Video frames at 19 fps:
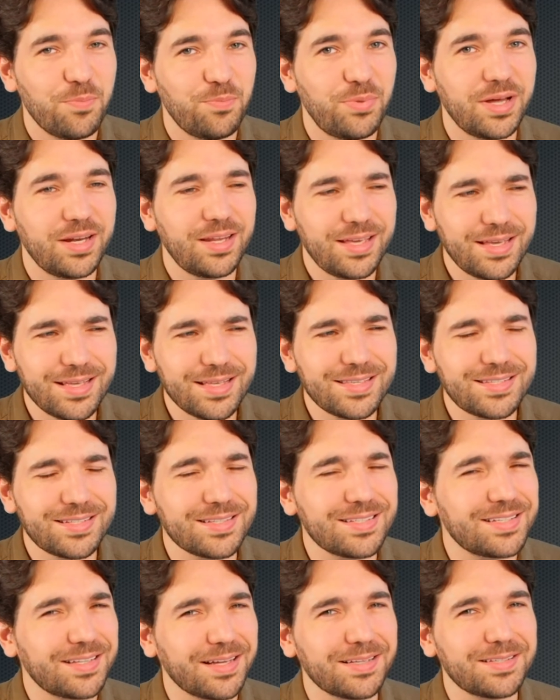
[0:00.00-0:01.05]
But he has
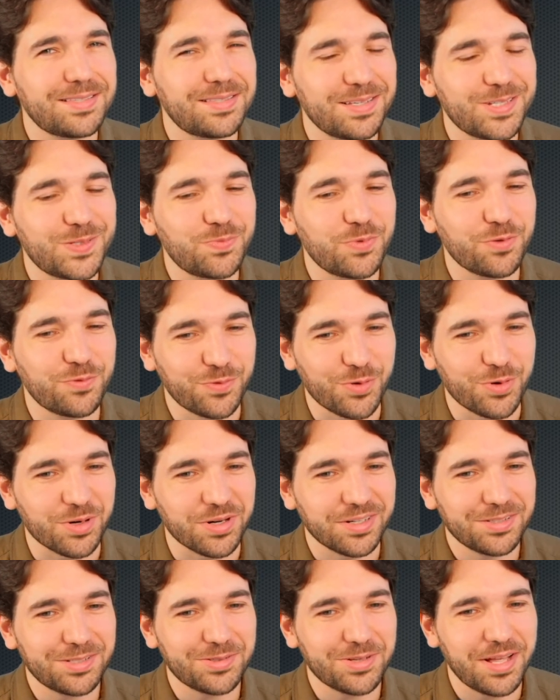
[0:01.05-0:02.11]
discussed this
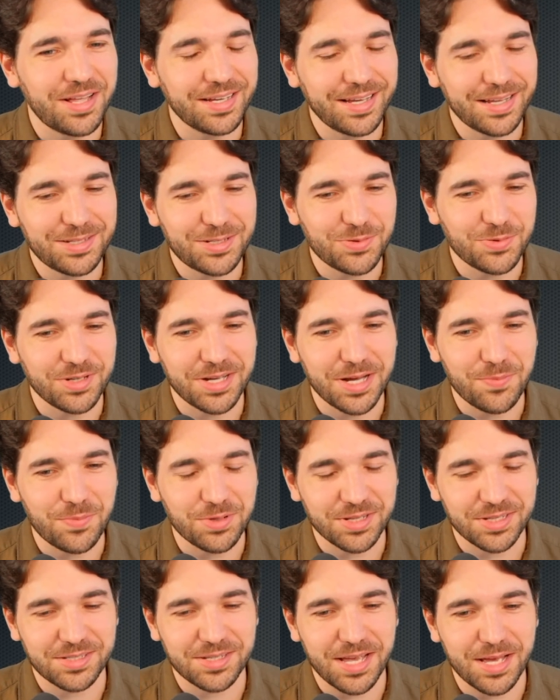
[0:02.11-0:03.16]
before. So I'll get to a
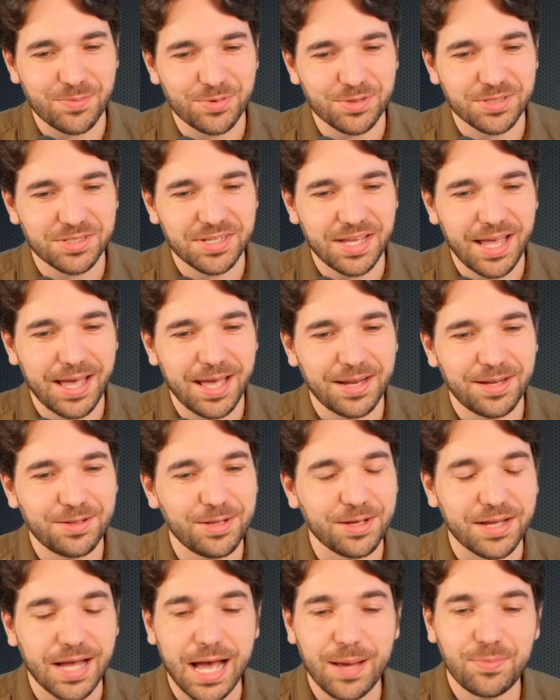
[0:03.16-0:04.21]
couple examples. And
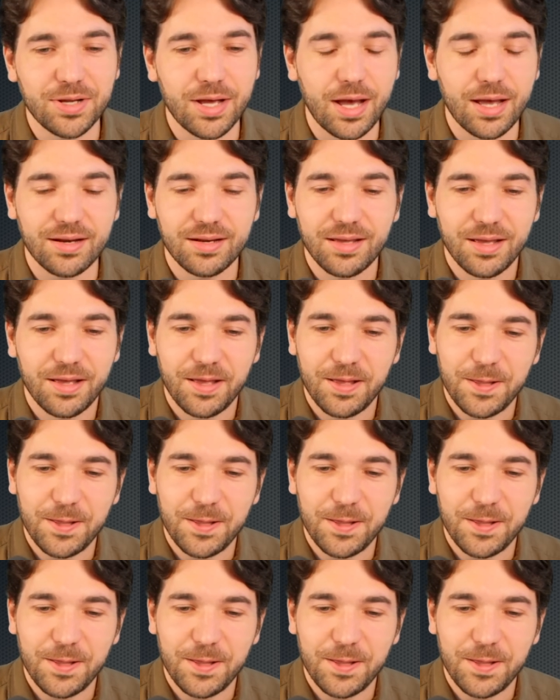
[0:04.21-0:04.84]
look, I'm not...